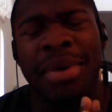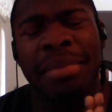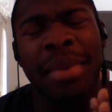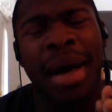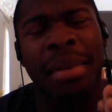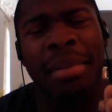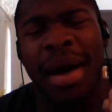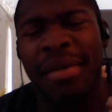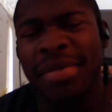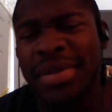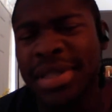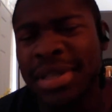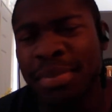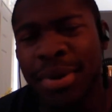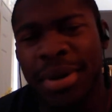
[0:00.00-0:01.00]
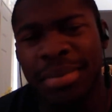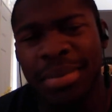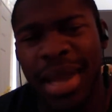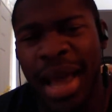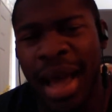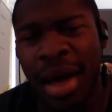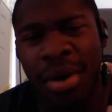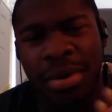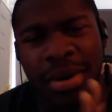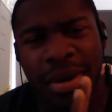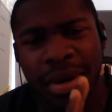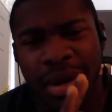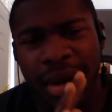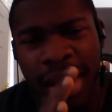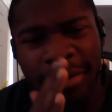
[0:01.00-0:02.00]
Big Mom obviously put him down.
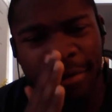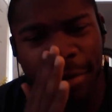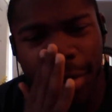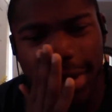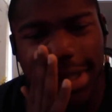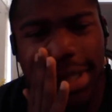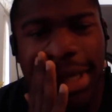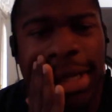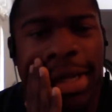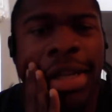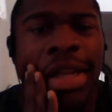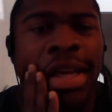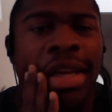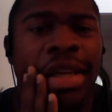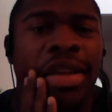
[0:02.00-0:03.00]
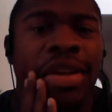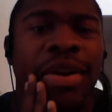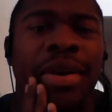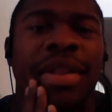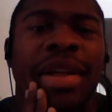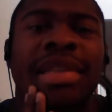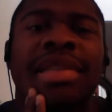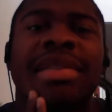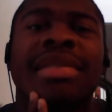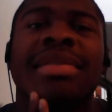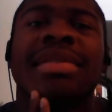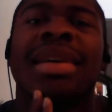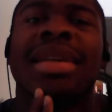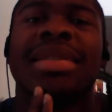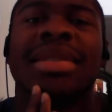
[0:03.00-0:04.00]
Unfortunately,
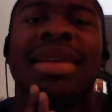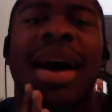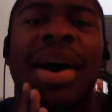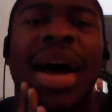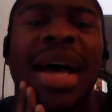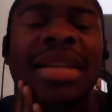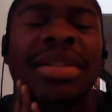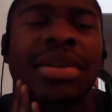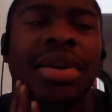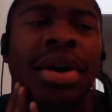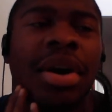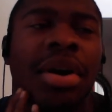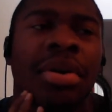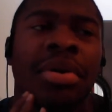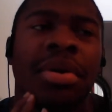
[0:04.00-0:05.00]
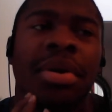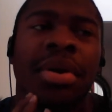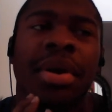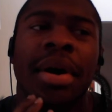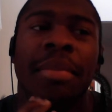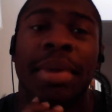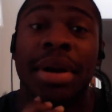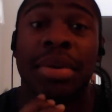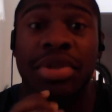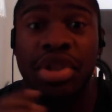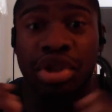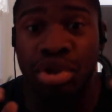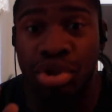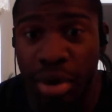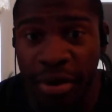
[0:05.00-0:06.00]
that's how it has to go. But it was
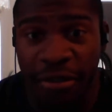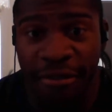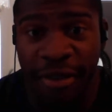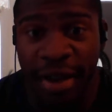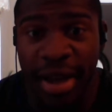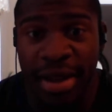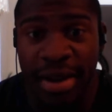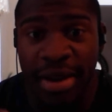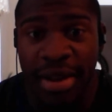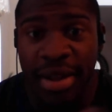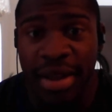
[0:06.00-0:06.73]
a short fight,